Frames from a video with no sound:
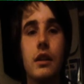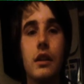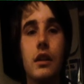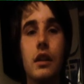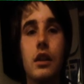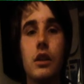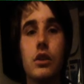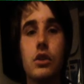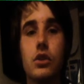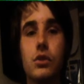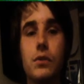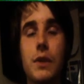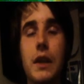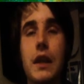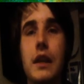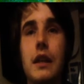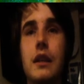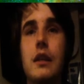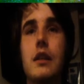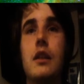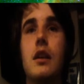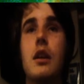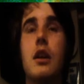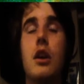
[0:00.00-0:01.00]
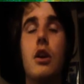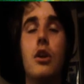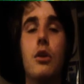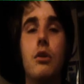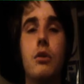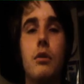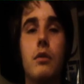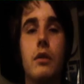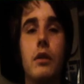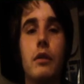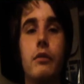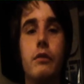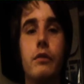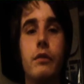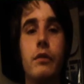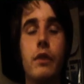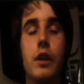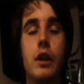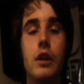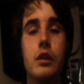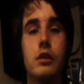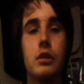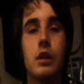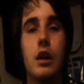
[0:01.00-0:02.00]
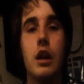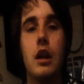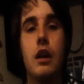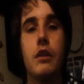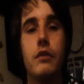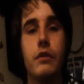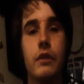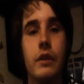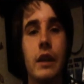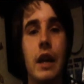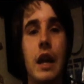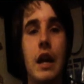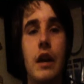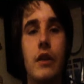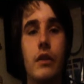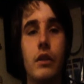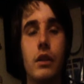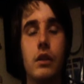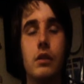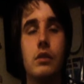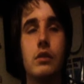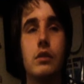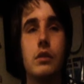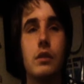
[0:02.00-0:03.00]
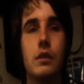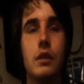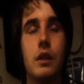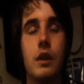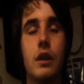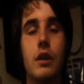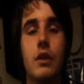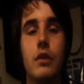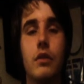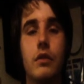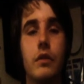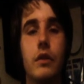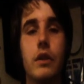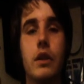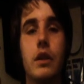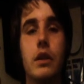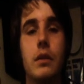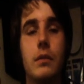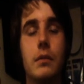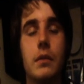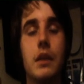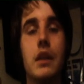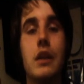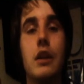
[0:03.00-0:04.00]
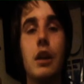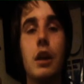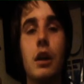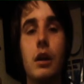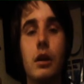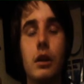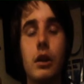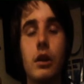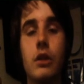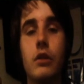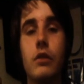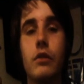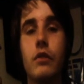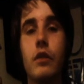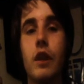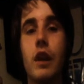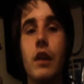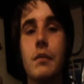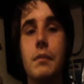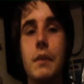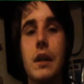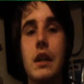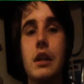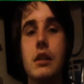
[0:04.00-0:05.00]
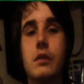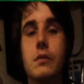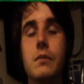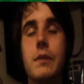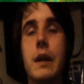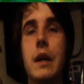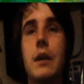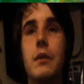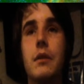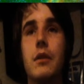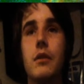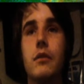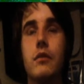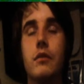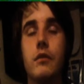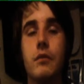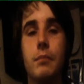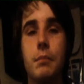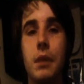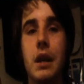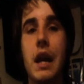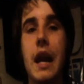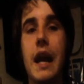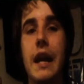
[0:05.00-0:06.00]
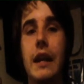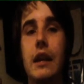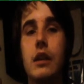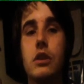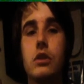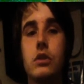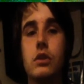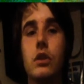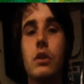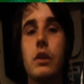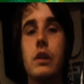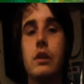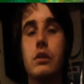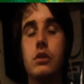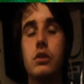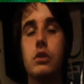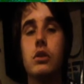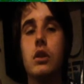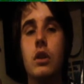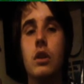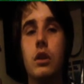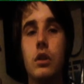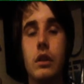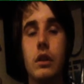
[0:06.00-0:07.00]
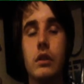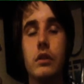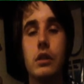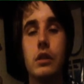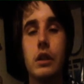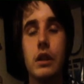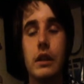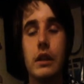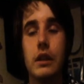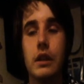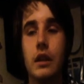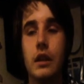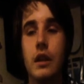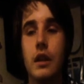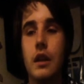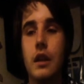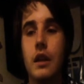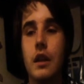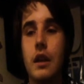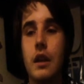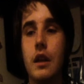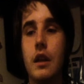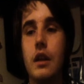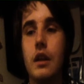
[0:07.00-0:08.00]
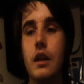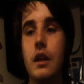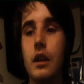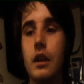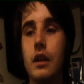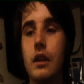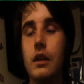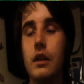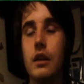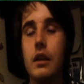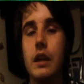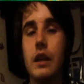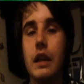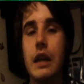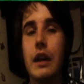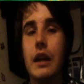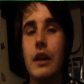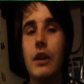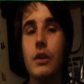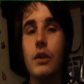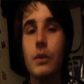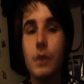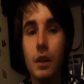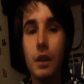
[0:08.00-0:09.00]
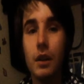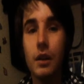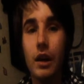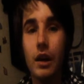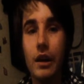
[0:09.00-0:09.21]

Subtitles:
I swear the whole first half an hour, the whole film, they can't go 5 minutes without playing a solid song. It's like I would